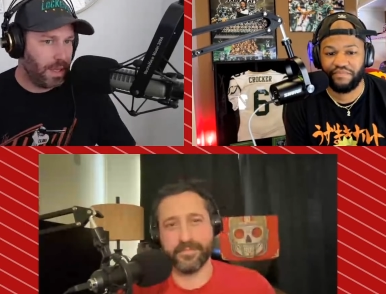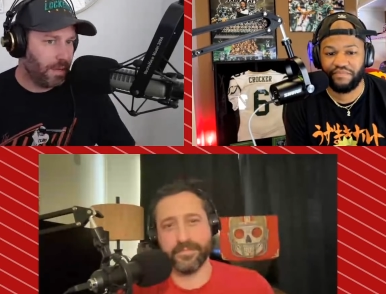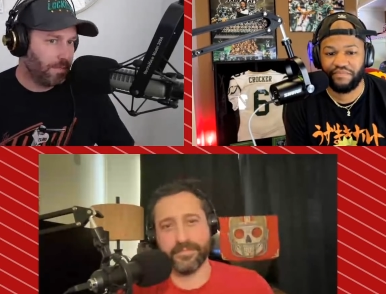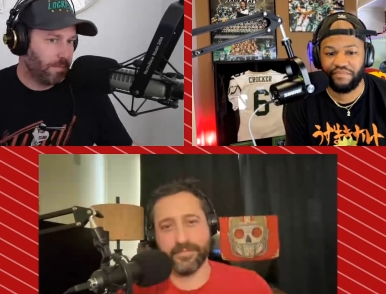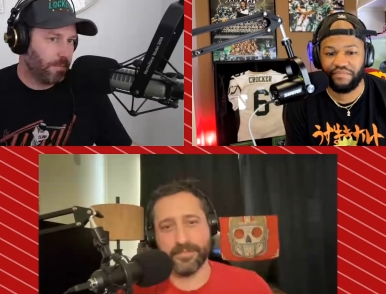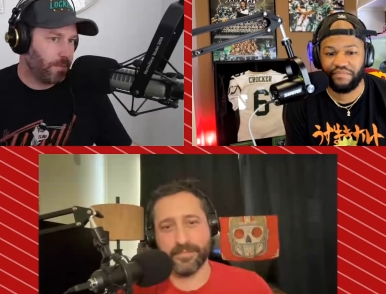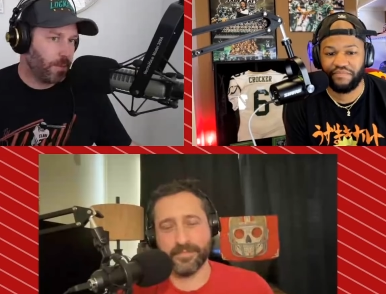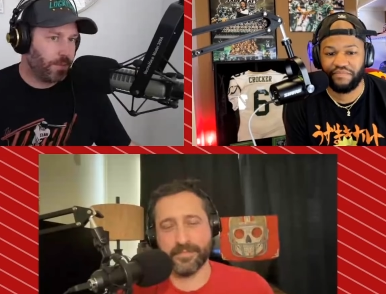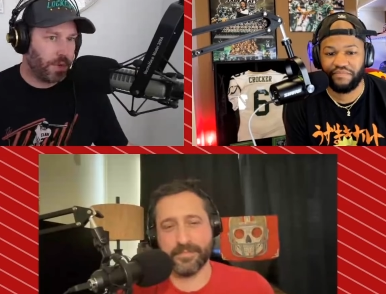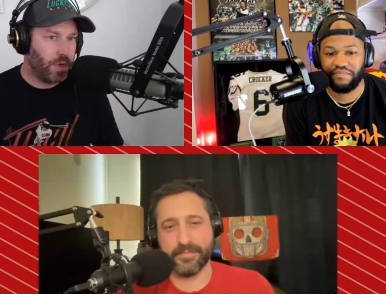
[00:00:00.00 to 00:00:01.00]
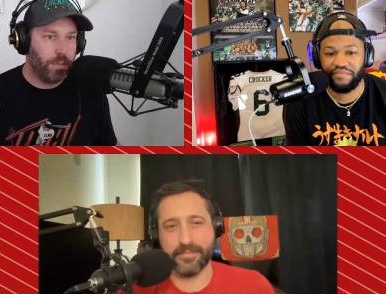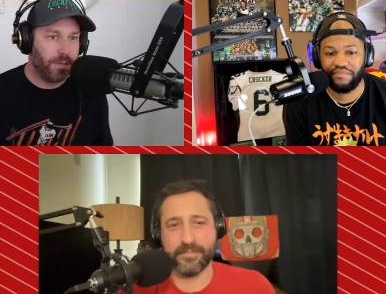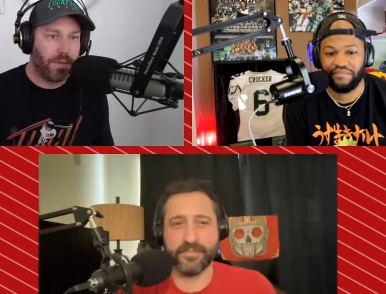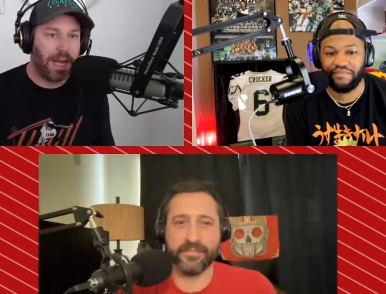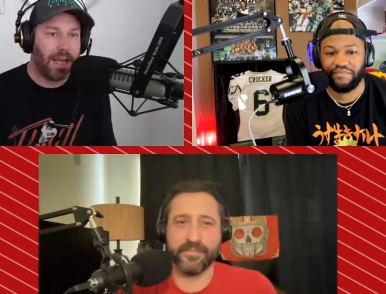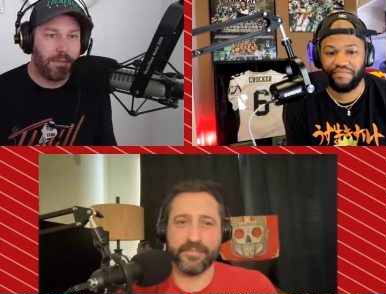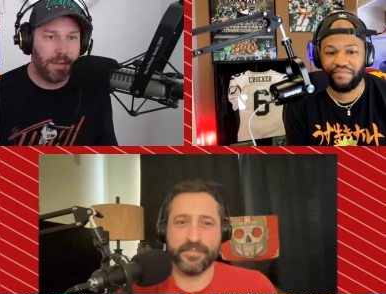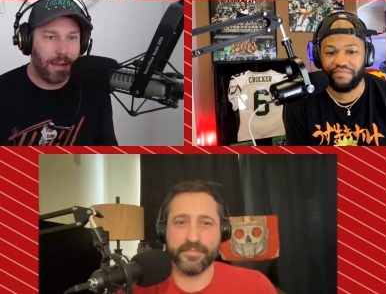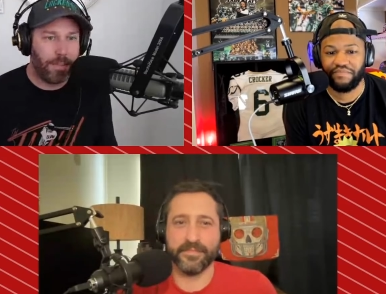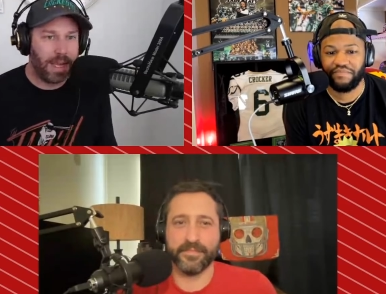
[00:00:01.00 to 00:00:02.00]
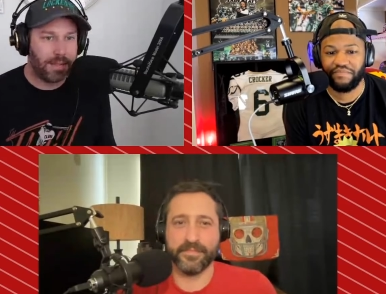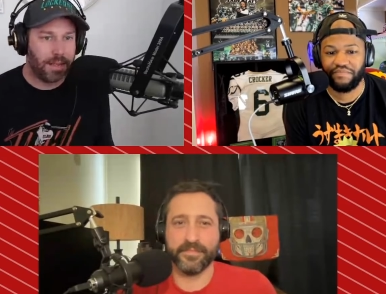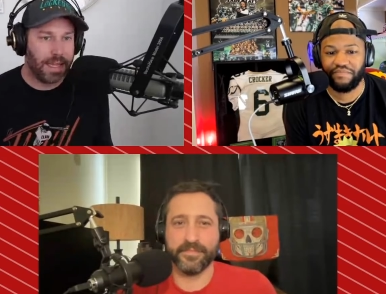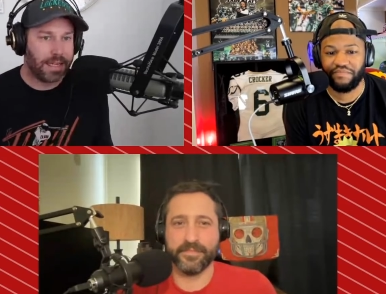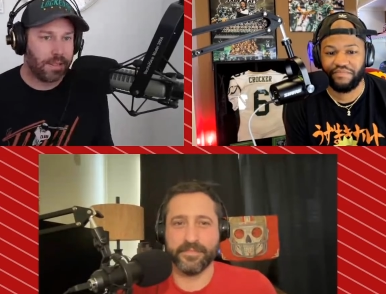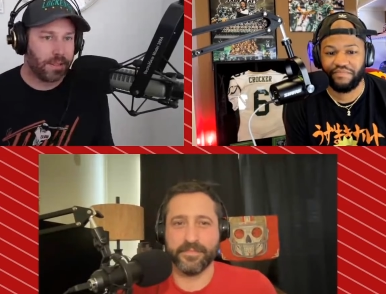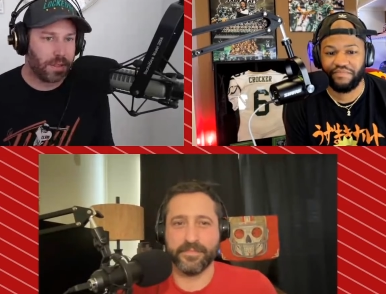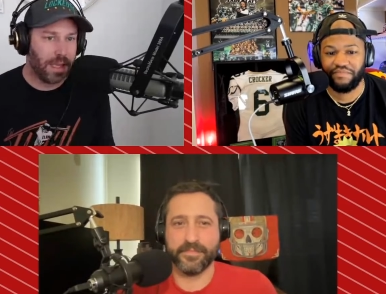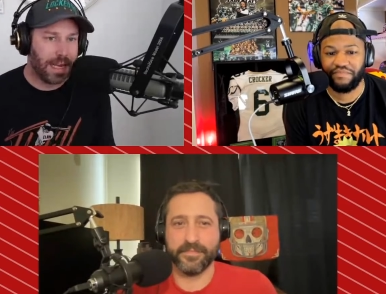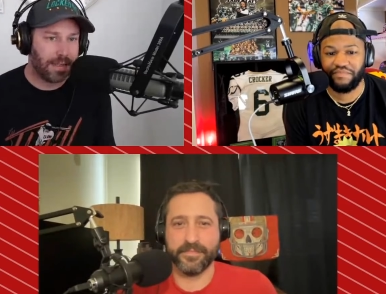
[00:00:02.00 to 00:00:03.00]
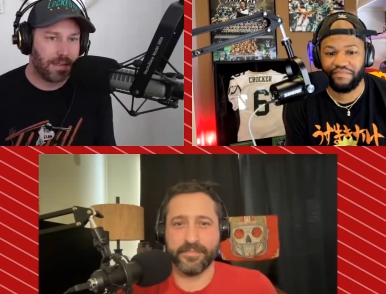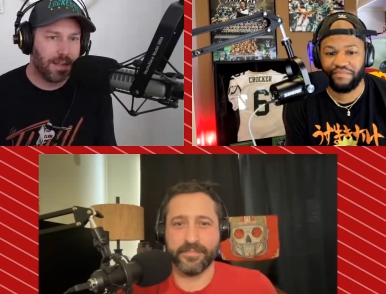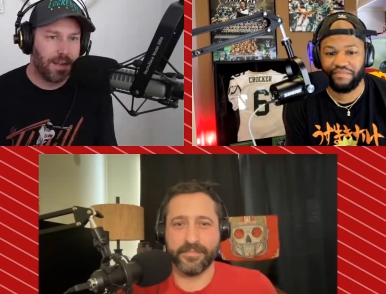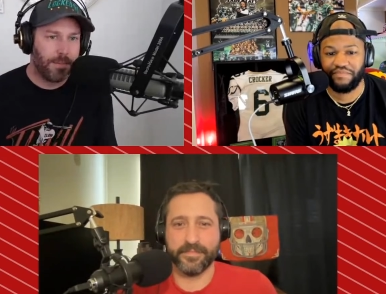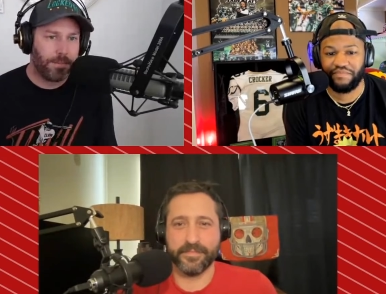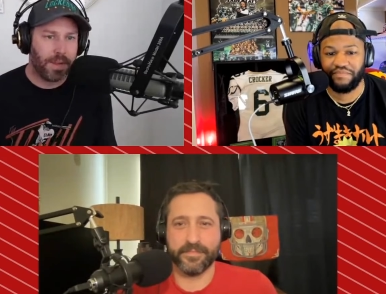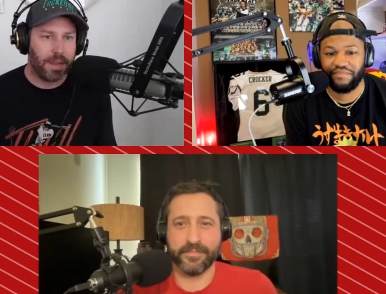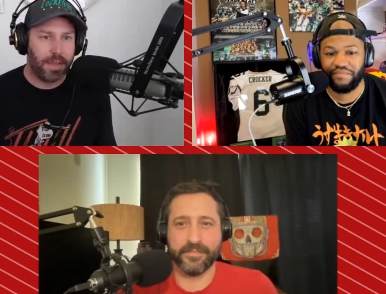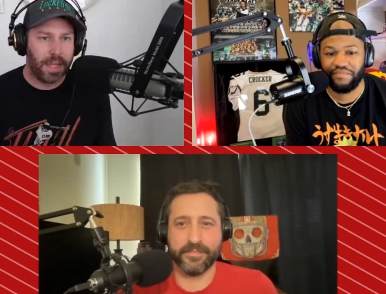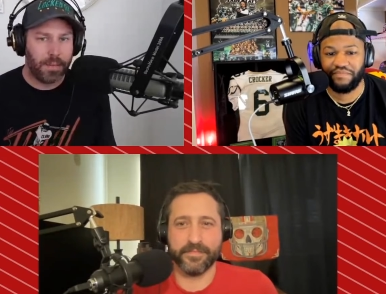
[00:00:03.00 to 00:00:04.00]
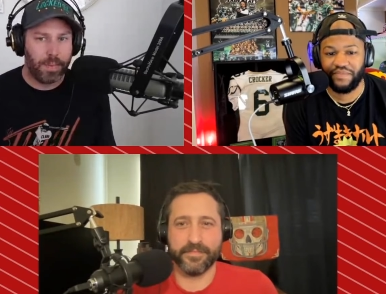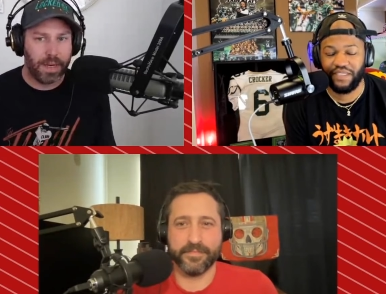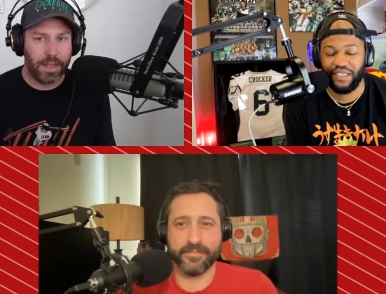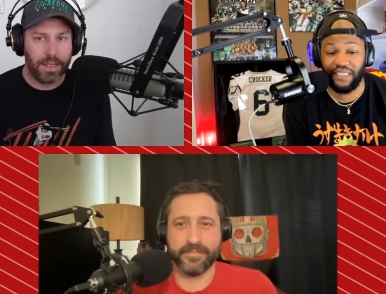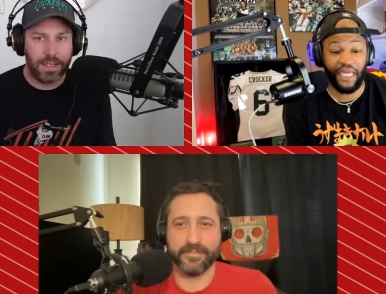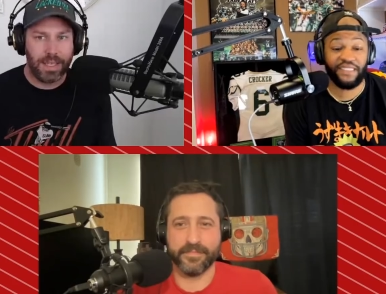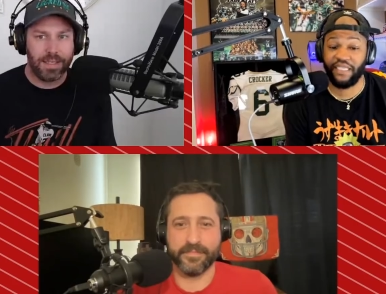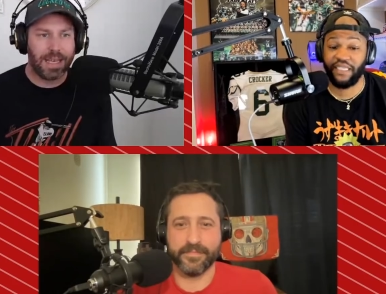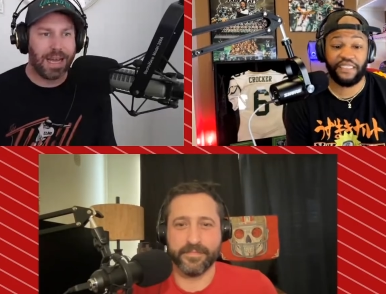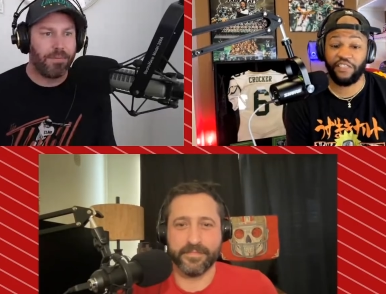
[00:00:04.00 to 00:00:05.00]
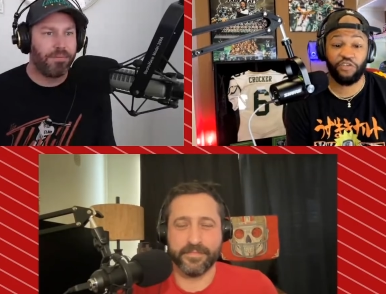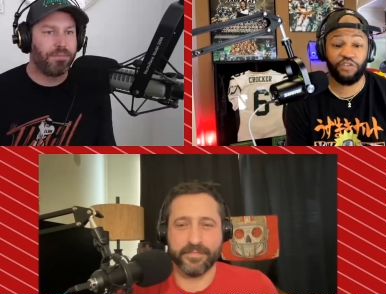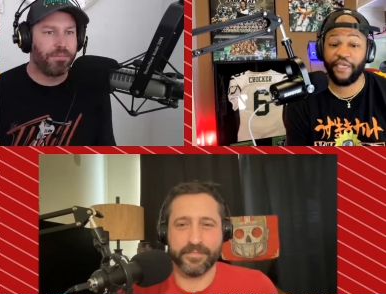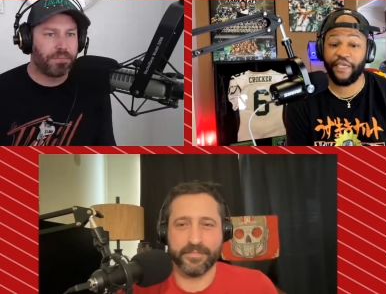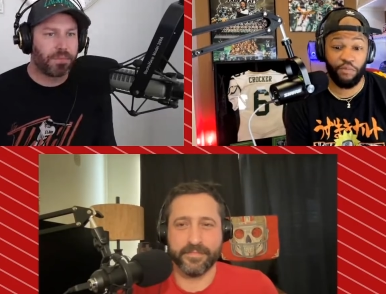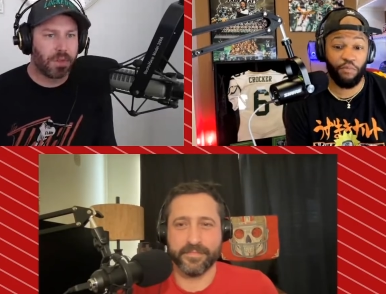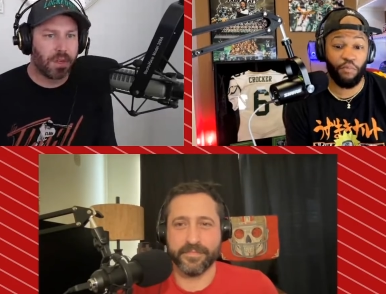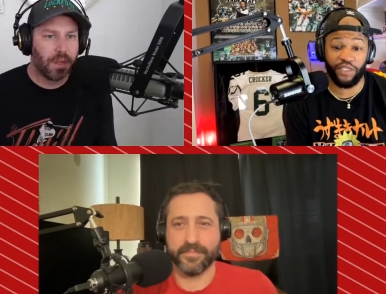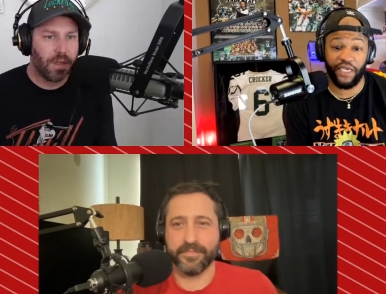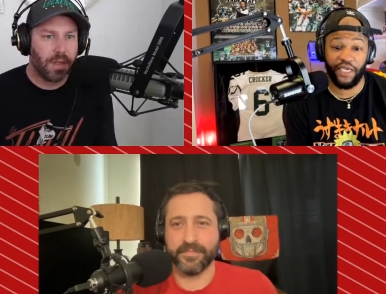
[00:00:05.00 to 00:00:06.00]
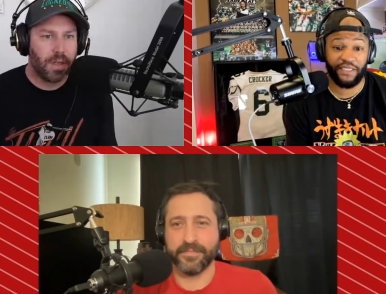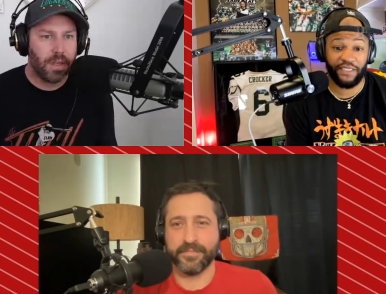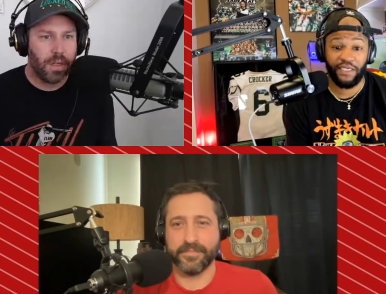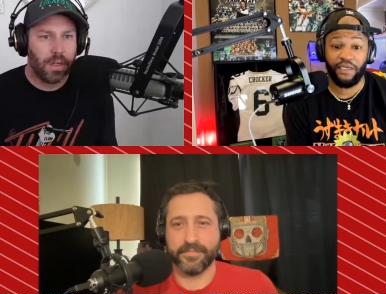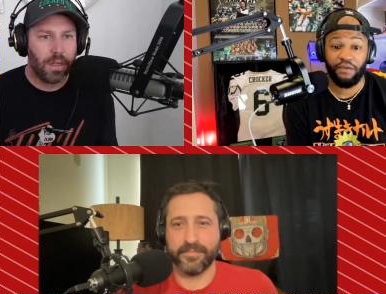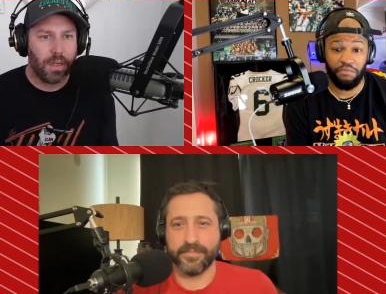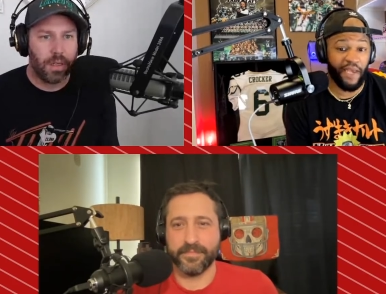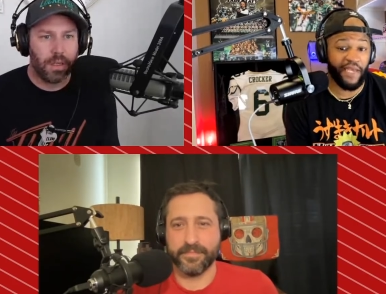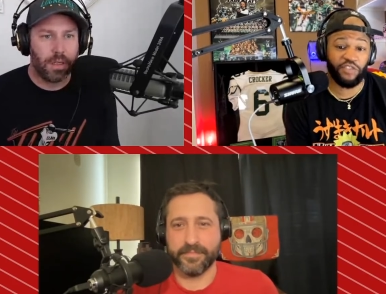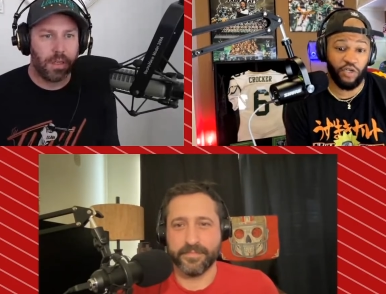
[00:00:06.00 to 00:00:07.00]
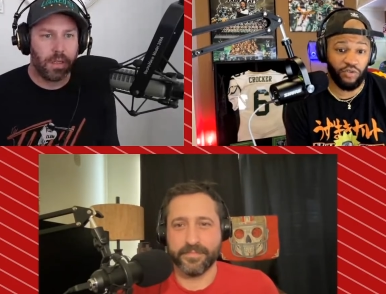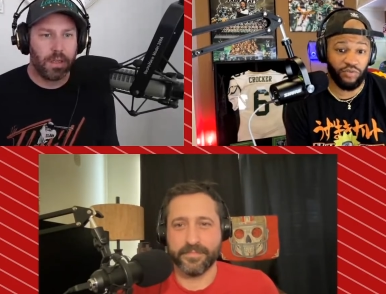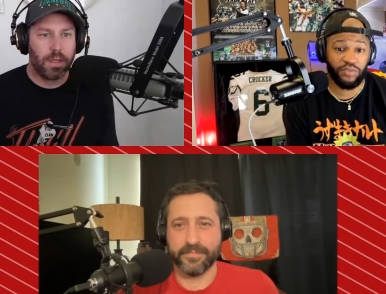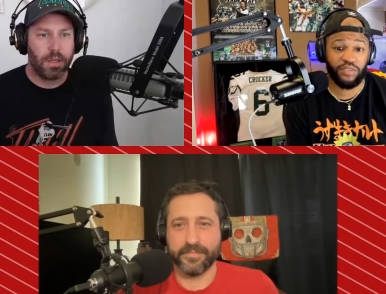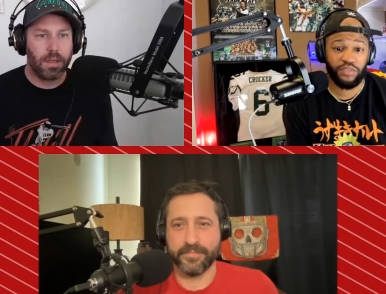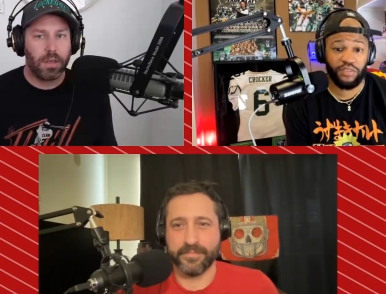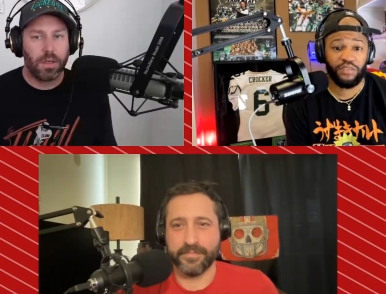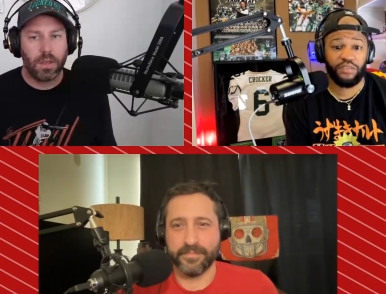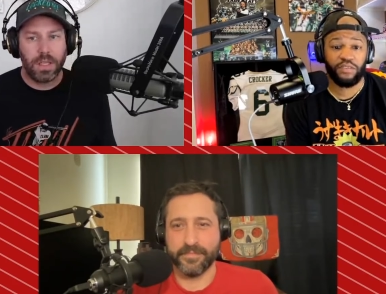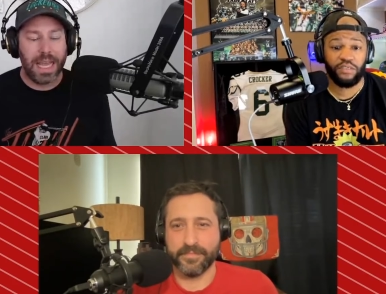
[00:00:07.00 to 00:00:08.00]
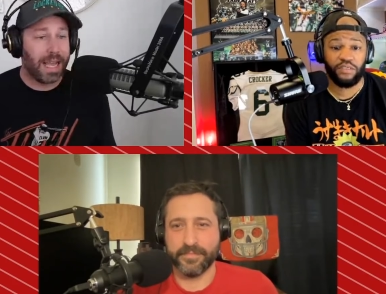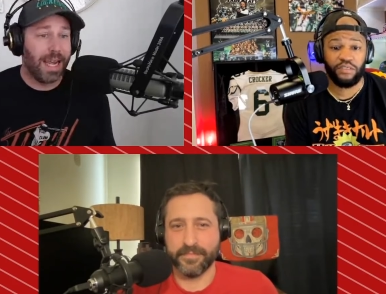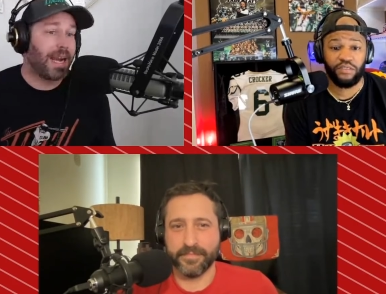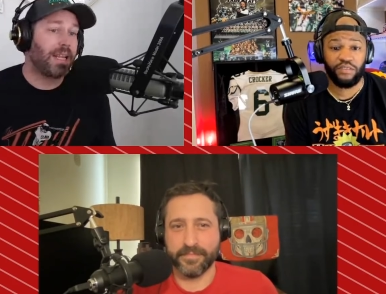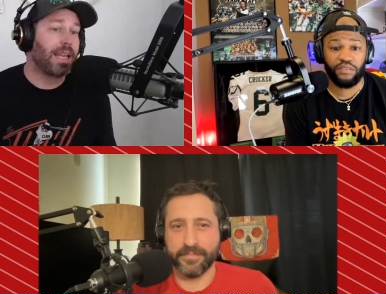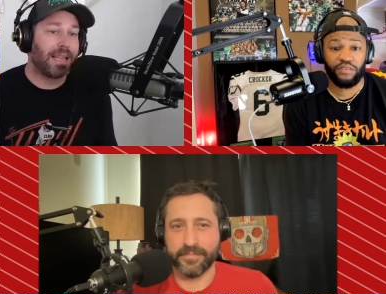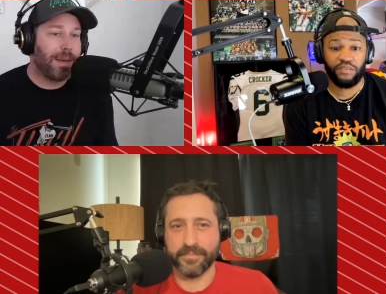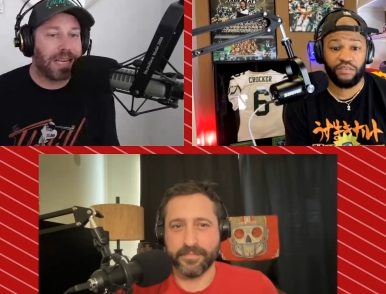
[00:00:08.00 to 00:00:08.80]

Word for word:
Speaker 1: be Q B five at best in last year's class, I think. But
Speaker 2: and that's saying that you like him more than Mac Jones.
Speaker 1: Yeah, and I didn't like